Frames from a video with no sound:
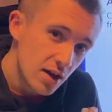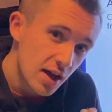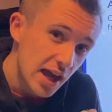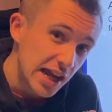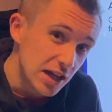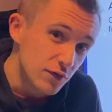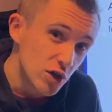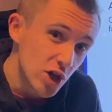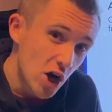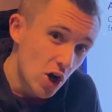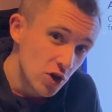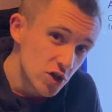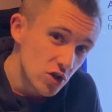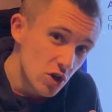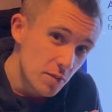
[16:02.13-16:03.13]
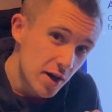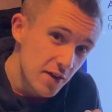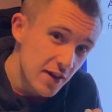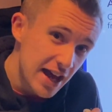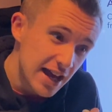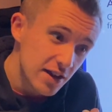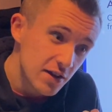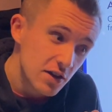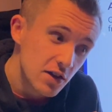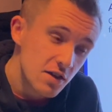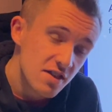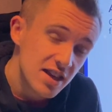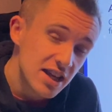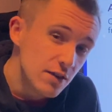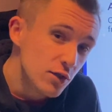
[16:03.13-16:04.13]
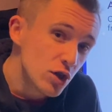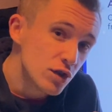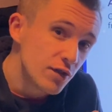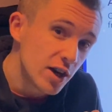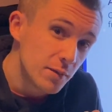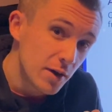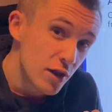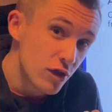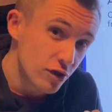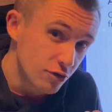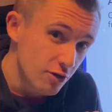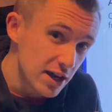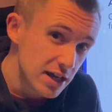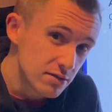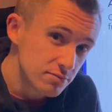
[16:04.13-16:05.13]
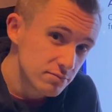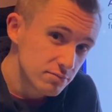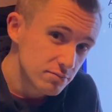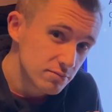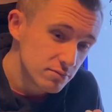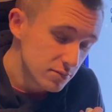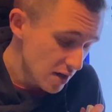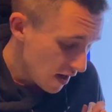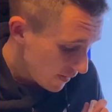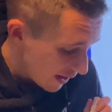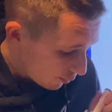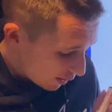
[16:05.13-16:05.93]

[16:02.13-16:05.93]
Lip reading: And if you can't do it by that, see if you can divide it by 3. And that will